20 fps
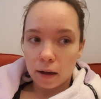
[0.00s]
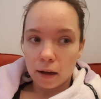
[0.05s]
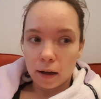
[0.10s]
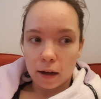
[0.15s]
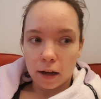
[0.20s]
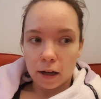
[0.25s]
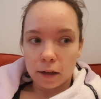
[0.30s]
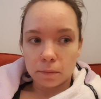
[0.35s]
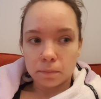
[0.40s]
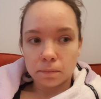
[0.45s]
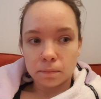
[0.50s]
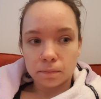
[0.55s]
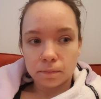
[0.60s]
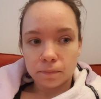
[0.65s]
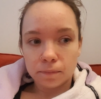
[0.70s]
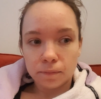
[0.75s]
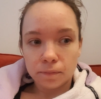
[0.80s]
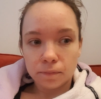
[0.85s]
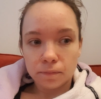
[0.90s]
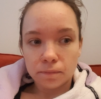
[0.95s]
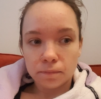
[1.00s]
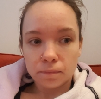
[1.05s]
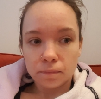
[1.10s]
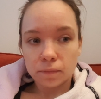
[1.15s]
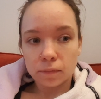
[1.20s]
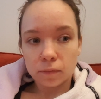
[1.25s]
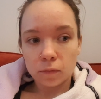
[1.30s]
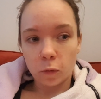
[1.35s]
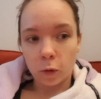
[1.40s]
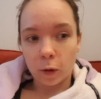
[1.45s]
We
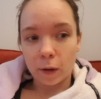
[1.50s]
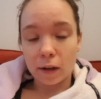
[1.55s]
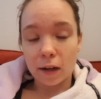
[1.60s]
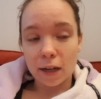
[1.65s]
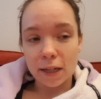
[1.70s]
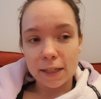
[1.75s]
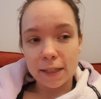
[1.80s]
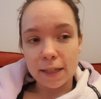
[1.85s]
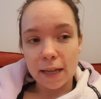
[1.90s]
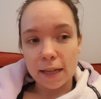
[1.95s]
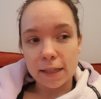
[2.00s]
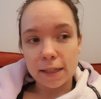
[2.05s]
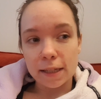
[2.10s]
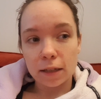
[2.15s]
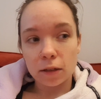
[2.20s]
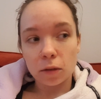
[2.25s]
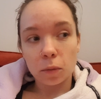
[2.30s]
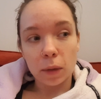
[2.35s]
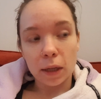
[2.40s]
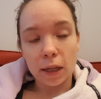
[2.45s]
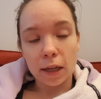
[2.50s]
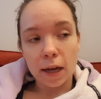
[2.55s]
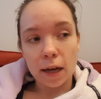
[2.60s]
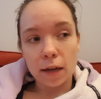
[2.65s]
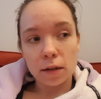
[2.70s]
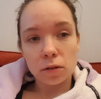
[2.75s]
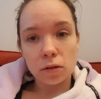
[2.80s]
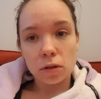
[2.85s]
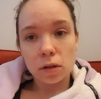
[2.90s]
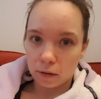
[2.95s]
went ice skating at the
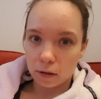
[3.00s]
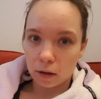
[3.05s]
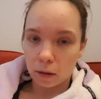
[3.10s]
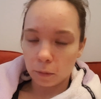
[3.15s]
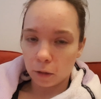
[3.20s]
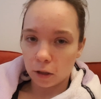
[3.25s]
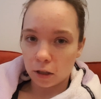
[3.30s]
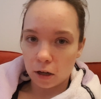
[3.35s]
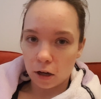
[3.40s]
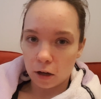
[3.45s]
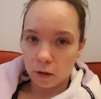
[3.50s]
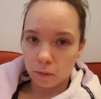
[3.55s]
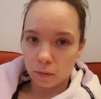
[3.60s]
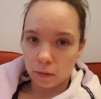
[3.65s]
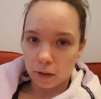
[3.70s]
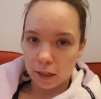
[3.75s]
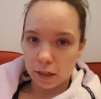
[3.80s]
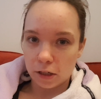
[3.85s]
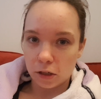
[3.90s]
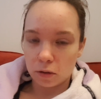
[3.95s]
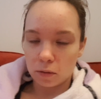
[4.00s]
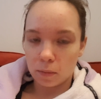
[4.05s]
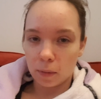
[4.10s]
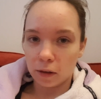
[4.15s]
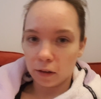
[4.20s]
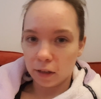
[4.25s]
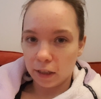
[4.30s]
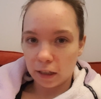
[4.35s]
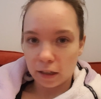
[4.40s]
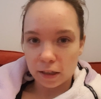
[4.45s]
weekend. I'm gonna hopefully do a
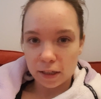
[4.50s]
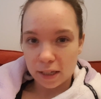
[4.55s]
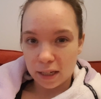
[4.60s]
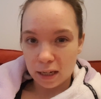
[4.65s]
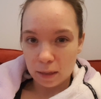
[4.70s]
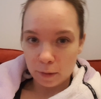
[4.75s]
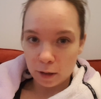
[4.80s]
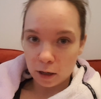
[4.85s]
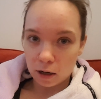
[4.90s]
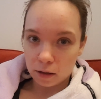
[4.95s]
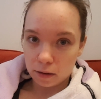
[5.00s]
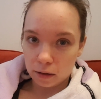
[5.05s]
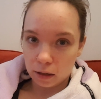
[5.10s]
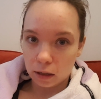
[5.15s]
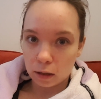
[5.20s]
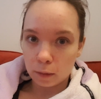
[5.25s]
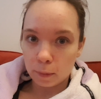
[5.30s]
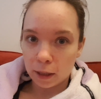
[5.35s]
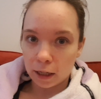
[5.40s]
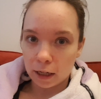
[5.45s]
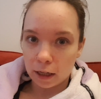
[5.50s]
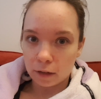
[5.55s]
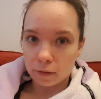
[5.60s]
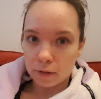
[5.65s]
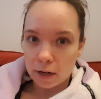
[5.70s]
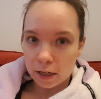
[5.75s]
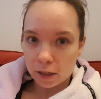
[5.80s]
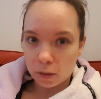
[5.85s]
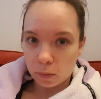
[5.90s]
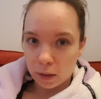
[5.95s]
monthly like TBR thing at the beginning of
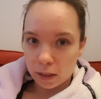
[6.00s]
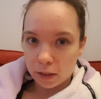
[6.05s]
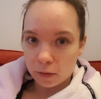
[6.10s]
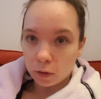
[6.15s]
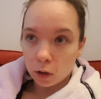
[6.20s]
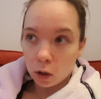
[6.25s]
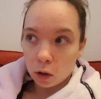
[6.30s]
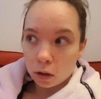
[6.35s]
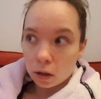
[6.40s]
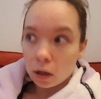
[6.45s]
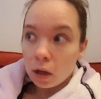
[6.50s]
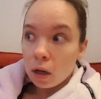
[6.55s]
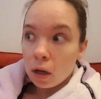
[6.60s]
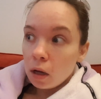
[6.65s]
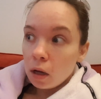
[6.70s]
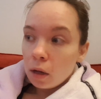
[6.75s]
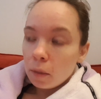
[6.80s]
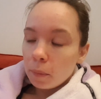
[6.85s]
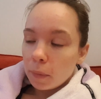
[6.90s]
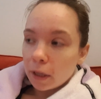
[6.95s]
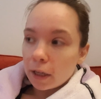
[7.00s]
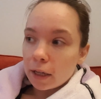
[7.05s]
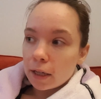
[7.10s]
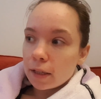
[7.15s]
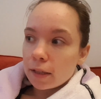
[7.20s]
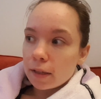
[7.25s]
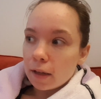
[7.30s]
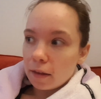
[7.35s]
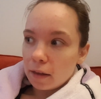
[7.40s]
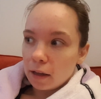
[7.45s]
next week's vlog
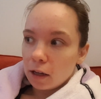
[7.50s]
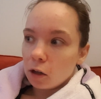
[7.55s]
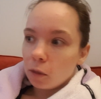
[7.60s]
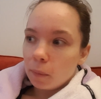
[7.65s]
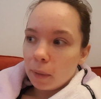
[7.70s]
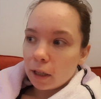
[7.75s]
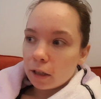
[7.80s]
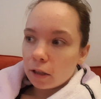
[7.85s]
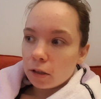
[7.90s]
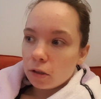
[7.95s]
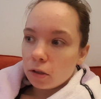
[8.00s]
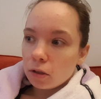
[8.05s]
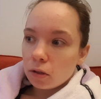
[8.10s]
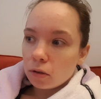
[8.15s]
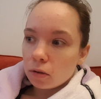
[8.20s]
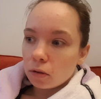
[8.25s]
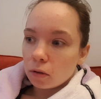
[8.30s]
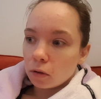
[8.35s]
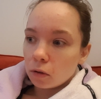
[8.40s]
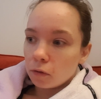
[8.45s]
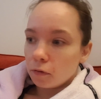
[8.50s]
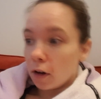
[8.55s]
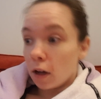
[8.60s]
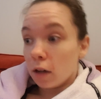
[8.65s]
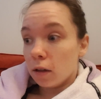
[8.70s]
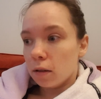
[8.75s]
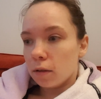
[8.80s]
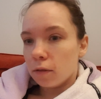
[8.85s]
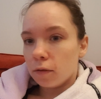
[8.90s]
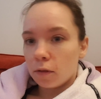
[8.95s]
because I think it'll be good or
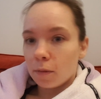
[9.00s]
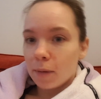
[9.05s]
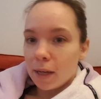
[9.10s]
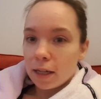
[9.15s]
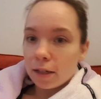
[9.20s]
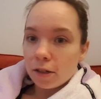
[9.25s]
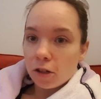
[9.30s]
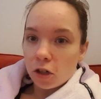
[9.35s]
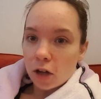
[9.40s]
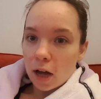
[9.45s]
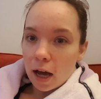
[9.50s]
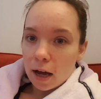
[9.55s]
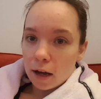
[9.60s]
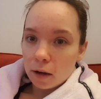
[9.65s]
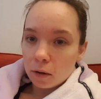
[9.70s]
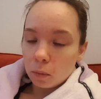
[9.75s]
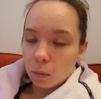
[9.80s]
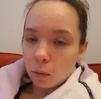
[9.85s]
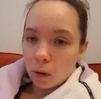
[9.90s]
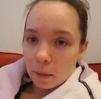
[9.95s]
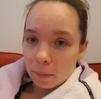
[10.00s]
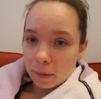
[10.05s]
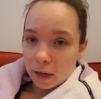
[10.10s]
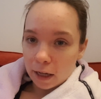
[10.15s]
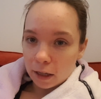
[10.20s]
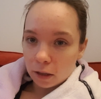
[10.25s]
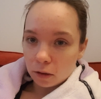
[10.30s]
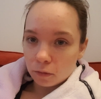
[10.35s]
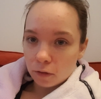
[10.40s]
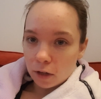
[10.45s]
fun for me to share what I'm
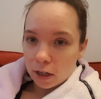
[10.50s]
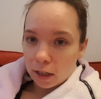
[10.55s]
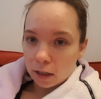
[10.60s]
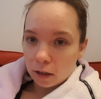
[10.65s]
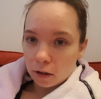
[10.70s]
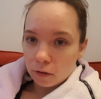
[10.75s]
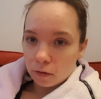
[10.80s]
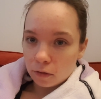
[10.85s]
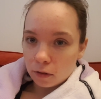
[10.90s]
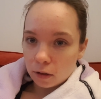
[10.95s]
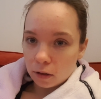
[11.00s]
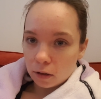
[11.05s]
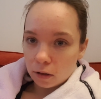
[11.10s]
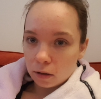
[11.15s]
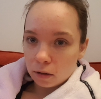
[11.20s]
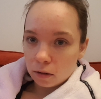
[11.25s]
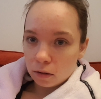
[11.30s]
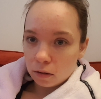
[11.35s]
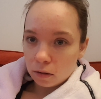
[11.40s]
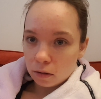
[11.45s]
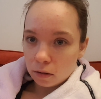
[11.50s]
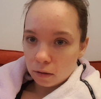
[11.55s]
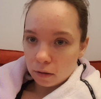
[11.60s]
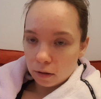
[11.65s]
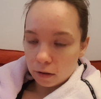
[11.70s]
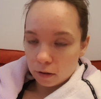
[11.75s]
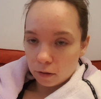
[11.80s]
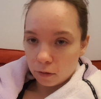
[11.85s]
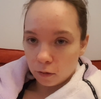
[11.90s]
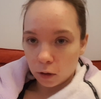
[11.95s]
planning on reading over
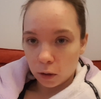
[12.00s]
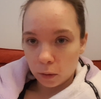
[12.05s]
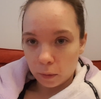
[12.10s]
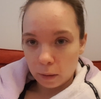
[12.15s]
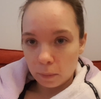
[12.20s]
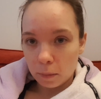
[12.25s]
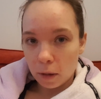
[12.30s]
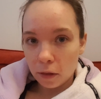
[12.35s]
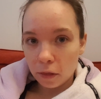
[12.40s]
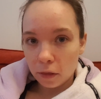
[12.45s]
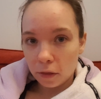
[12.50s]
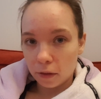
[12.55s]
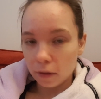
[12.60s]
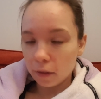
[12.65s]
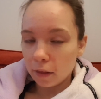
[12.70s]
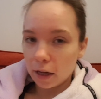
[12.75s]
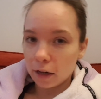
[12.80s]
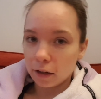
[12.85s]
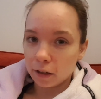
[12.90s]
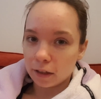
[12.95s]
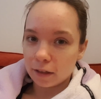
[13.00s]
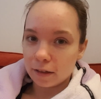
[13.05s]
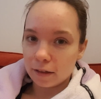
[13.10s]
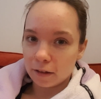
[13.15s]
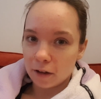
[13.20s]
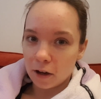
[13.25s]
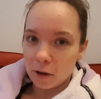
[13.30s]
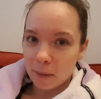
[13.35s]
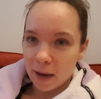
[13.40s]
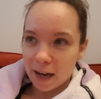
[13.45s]
the following month, and then I can
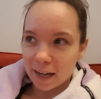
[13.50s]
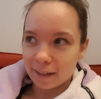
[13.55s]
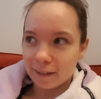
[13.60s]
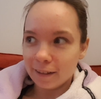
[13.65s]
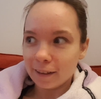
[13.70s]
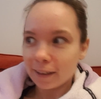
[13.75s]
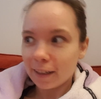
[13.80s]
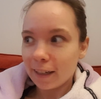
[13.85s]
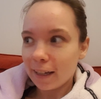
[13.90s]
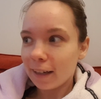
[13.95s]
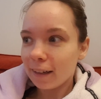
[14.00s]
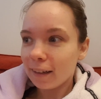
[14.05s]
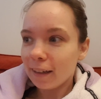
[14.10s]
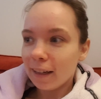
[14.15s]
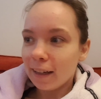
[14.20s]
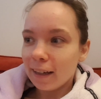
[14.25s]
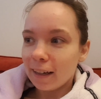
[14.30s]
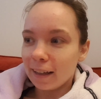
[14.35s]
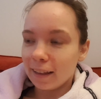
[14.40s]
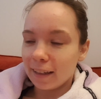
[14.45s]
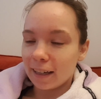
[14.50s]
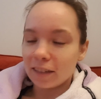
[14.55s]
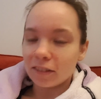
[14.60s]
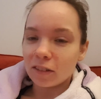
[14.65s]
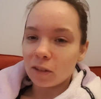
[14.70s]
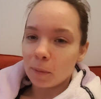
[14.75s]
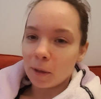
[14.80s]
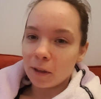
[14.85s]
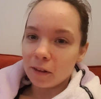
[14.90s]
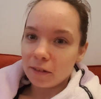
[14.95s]
go back and look at it at the end
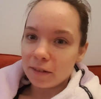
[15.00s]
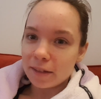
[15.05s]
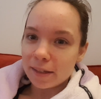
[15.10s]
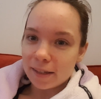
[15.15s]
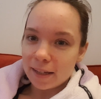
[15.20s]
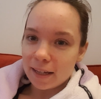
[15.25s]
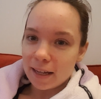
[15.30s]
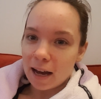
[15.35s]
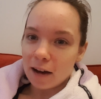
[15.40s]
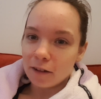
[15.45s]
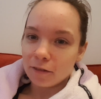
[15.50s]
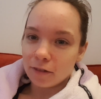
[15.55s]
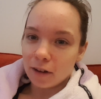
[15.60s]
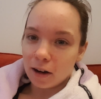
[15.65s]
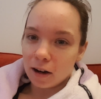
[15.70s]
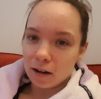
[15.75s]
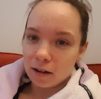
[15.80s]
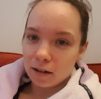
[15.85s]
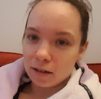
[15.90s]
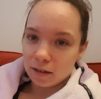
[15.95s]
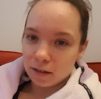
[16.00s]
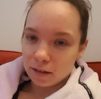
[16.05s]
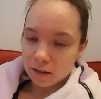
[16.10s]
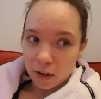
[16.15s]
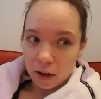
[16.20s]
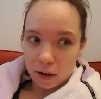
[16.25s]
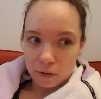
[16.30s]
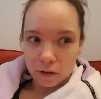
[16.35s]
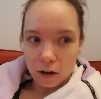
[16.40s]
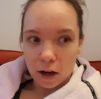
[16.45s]
of the month and see how far
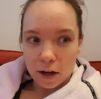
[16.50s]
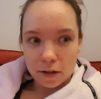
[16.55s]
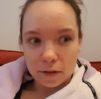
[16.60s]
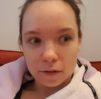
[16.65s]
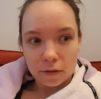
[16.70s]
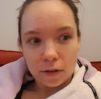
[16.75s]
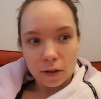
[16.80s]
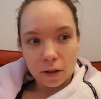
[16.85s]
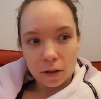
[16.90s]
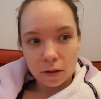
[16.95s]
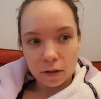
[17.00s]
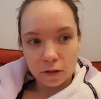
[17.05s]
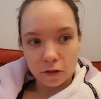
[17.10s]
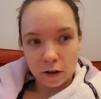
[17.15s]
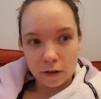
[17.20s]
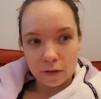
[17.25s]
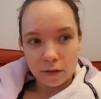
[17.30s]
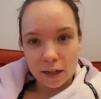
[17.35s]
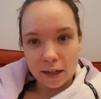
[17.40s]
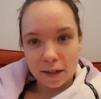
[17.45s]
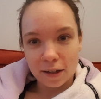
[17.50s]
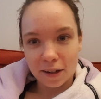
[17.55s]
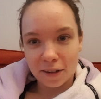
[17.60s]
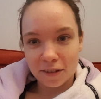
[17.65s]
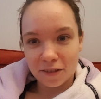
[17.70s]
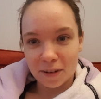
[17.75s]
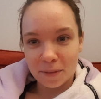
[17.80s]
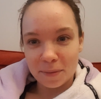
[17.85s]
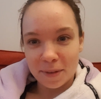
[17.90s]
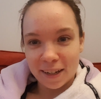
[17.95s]
I've kind of drifted
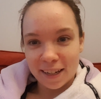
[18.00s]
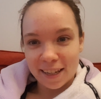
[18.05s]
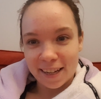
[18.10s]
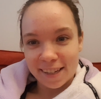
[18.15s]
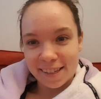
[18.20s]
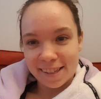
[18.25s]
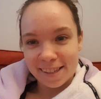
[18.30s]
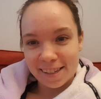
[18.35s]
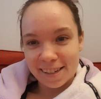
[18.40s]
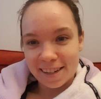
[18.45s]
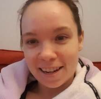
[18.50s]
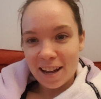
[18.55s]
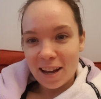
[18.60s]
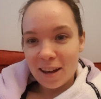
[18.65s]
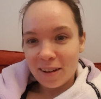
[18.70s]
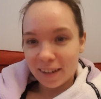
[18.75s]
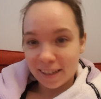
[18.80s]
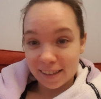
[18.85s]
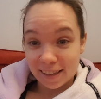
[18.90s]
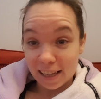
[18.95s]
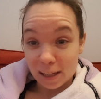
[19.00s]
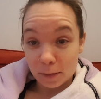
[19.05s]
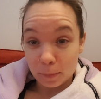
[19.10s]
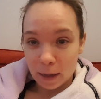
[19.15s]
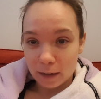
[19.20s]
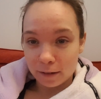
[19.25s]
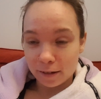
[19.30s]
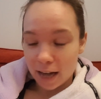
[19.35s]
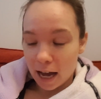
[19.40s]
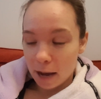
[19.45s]
from the list, because that's
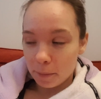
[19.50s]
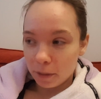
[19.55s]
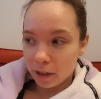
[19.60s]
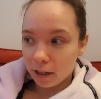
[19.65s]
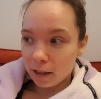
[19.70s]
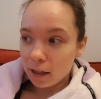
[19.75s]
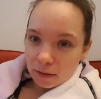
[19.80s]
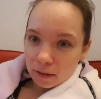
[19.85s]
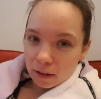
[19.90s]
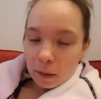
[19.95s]
bound to happen.